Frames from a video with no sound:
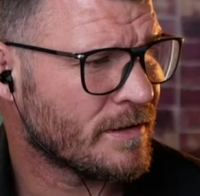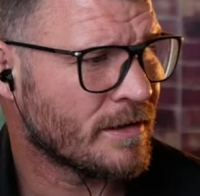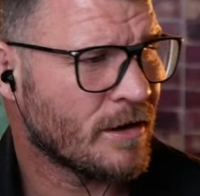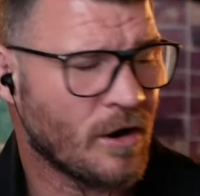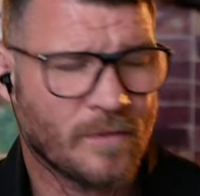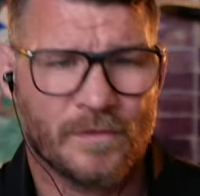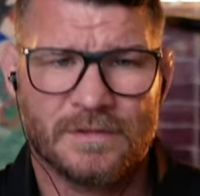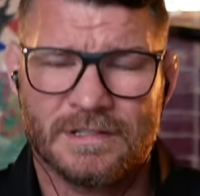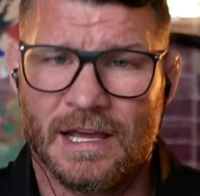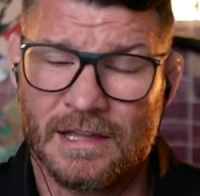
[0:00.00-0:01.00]
over
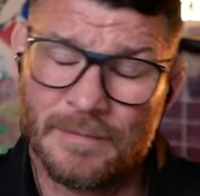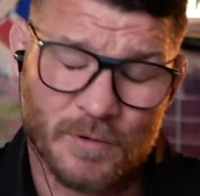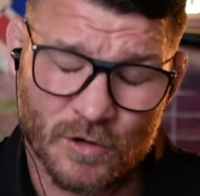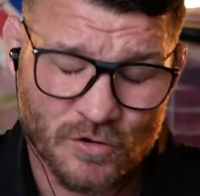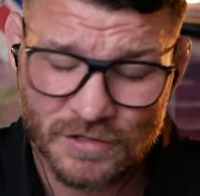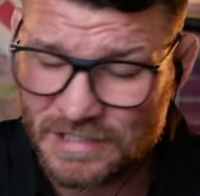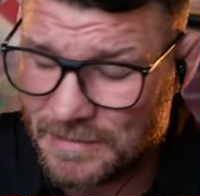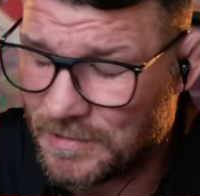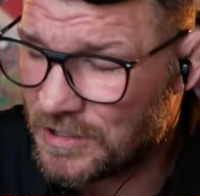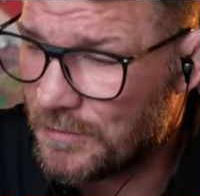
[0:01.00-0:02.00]
at uh, the production
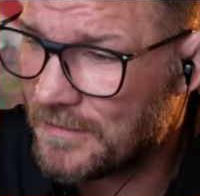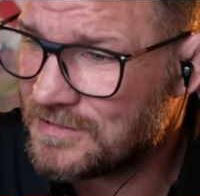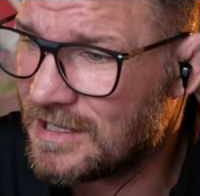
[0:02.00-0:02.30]
team at U F C,